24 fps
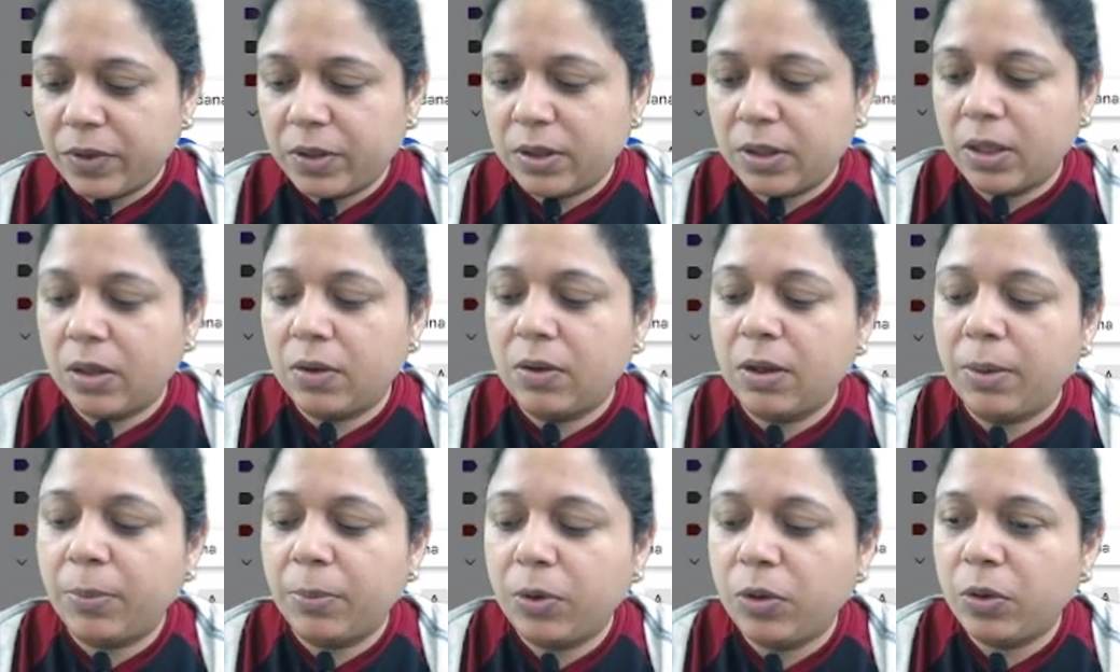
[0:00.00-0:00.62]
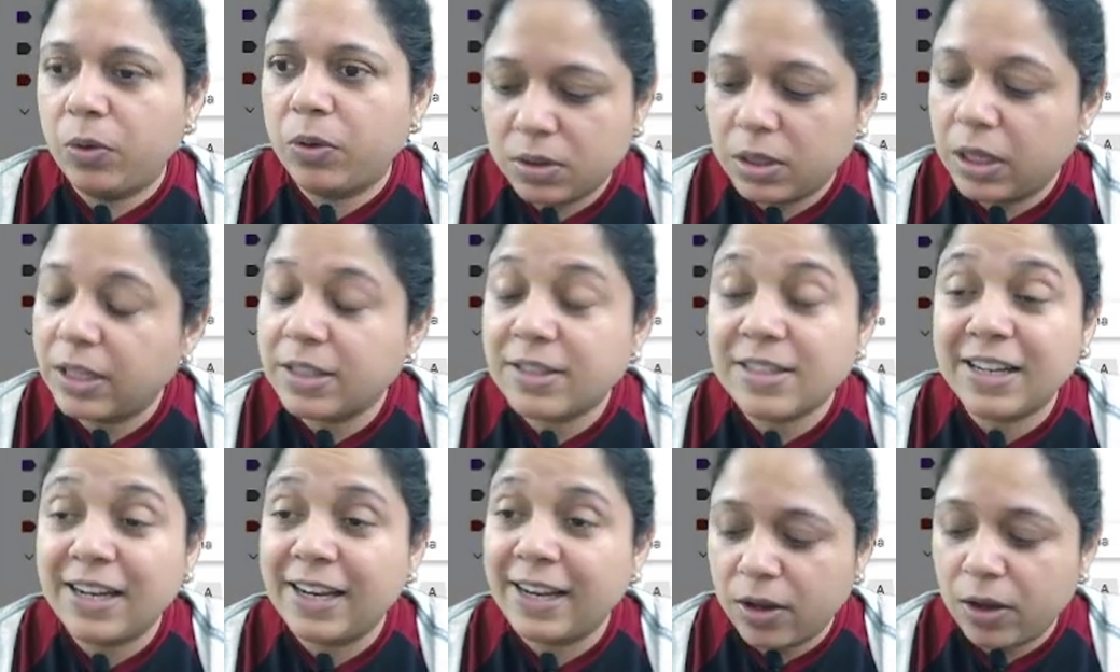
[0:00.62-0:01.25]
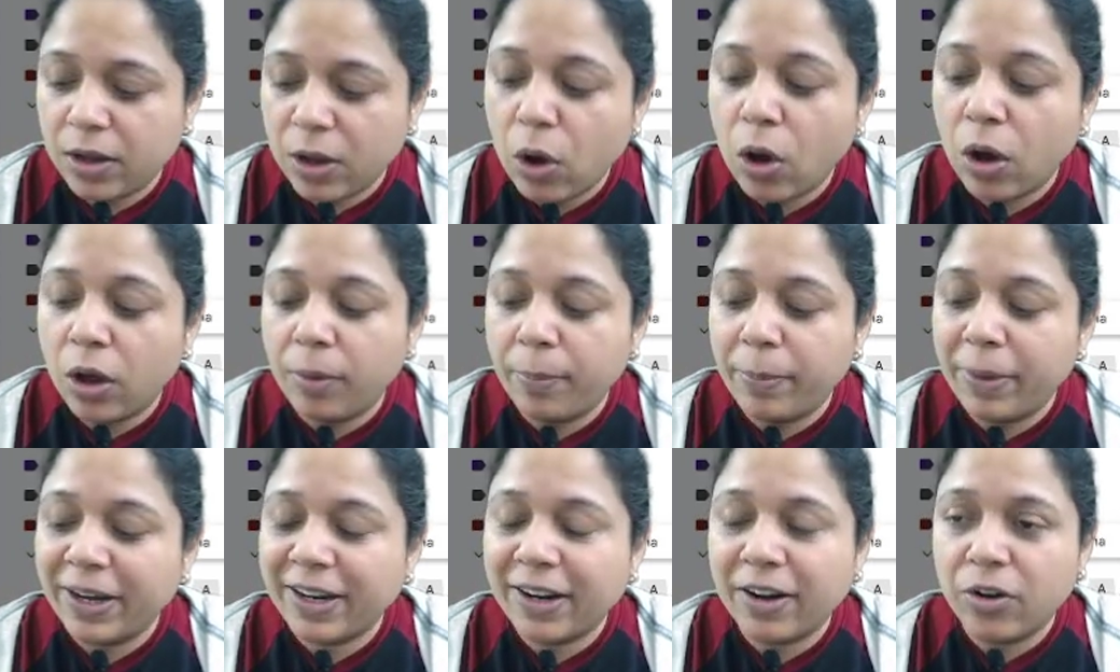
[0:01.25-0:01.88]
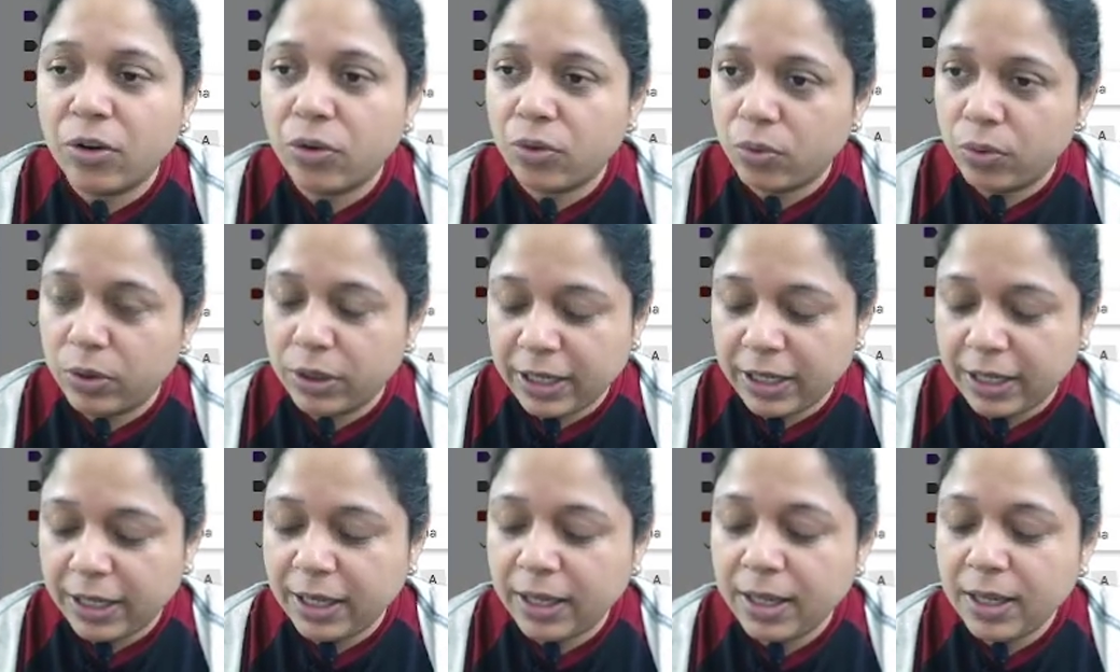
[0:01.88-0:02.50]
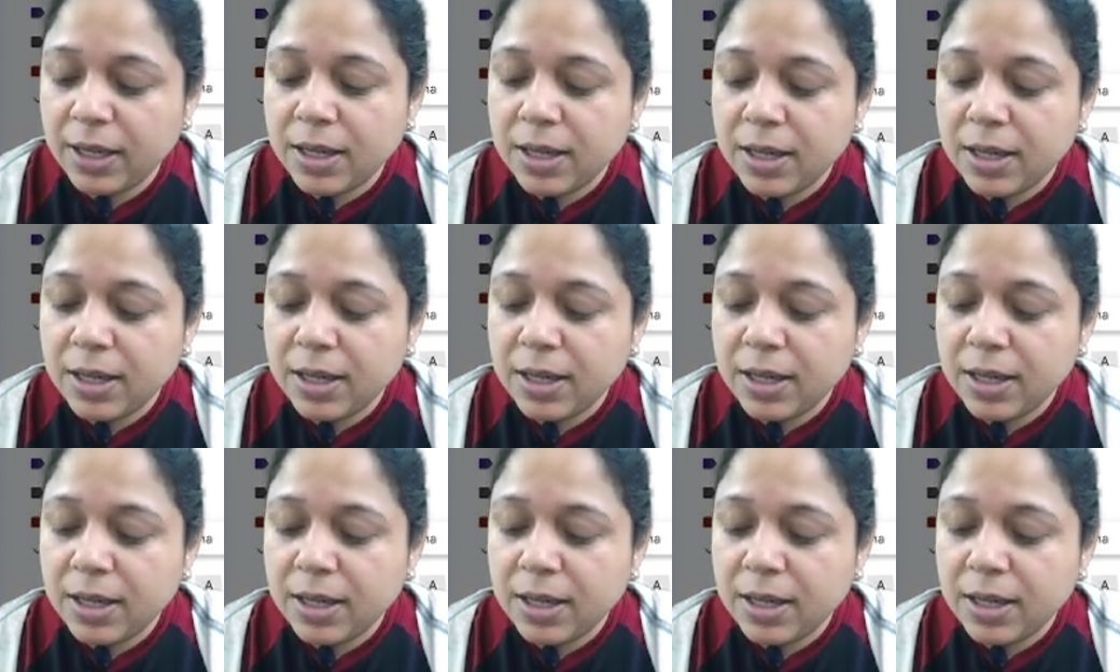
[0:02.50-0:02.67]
Now I'm going to select all by Ctrl A.